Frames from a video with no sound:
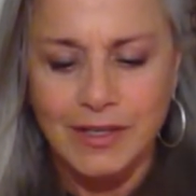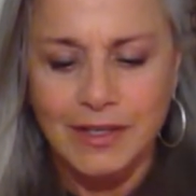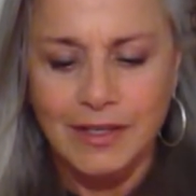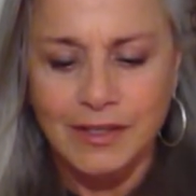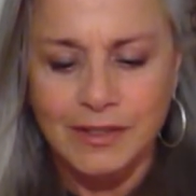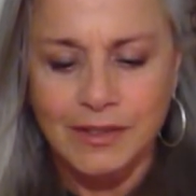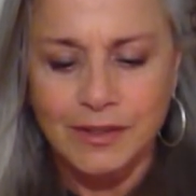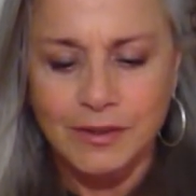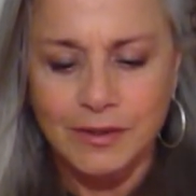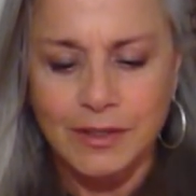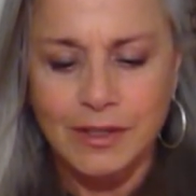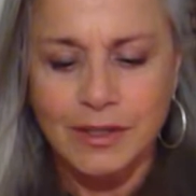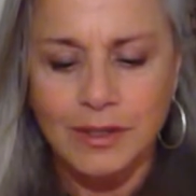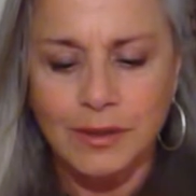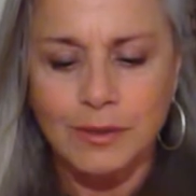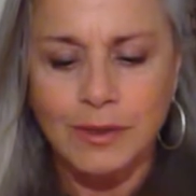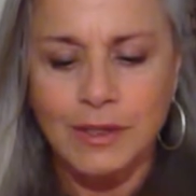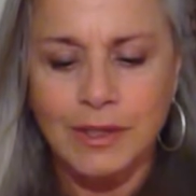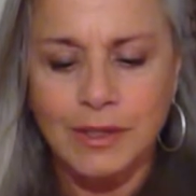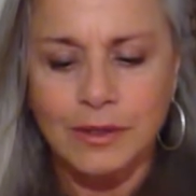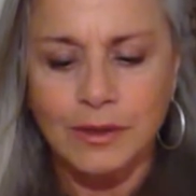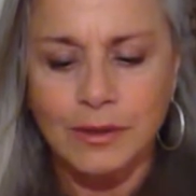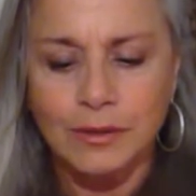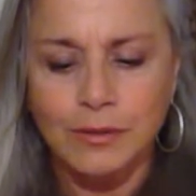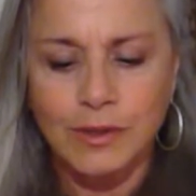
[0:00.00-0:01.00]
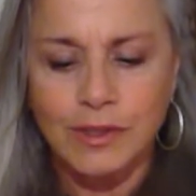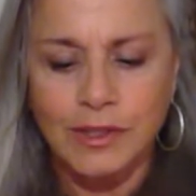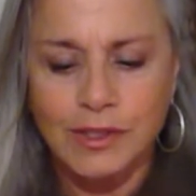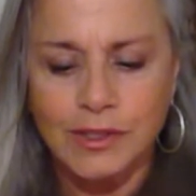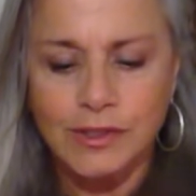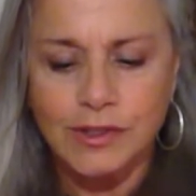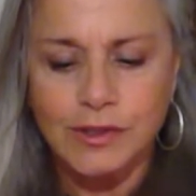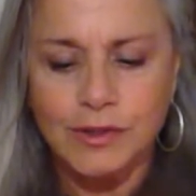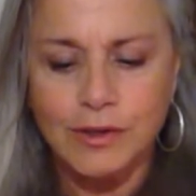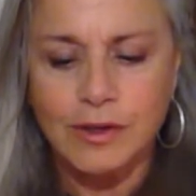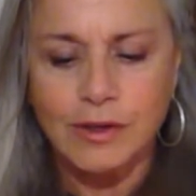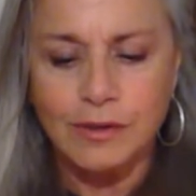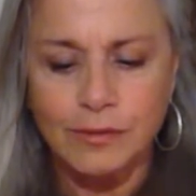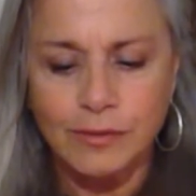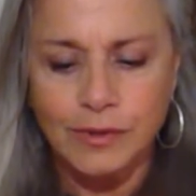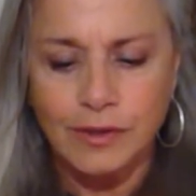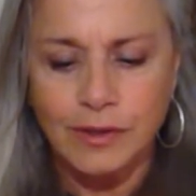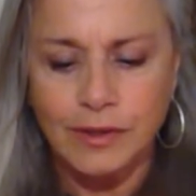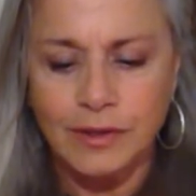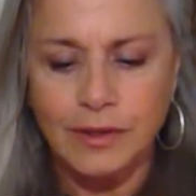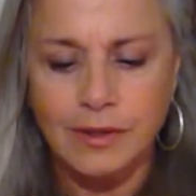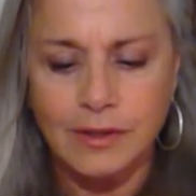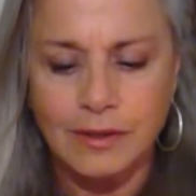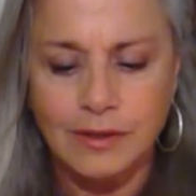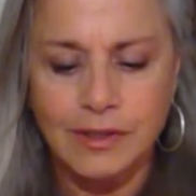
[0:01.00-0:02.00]
So here we go. We're going to start with
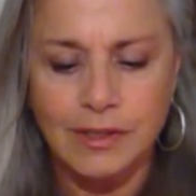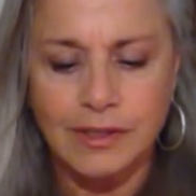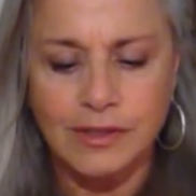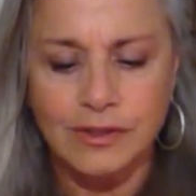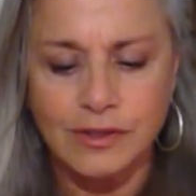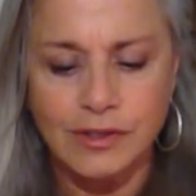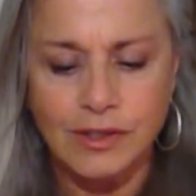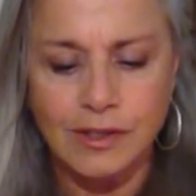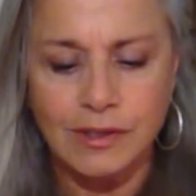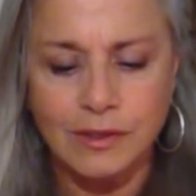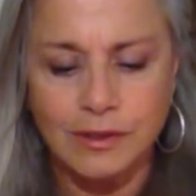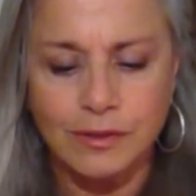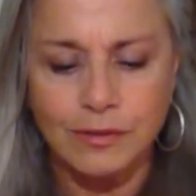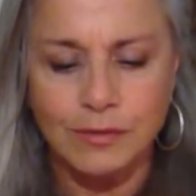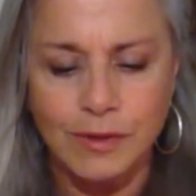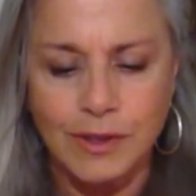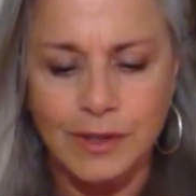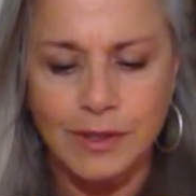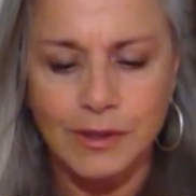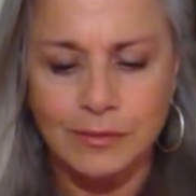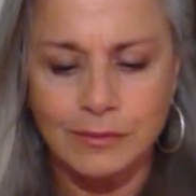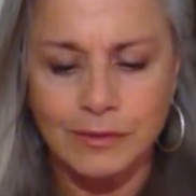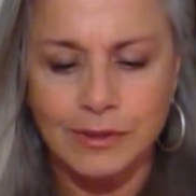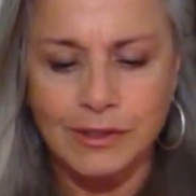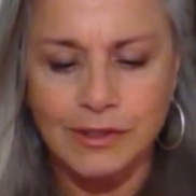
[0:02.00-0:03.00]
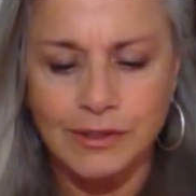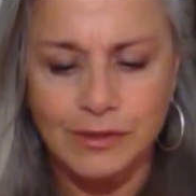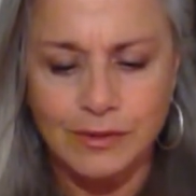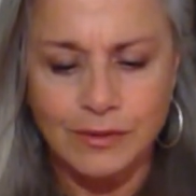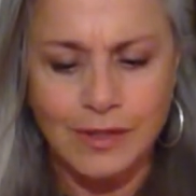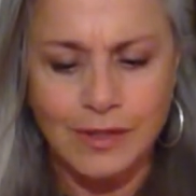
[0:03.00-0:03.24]
the angelic round. Let's do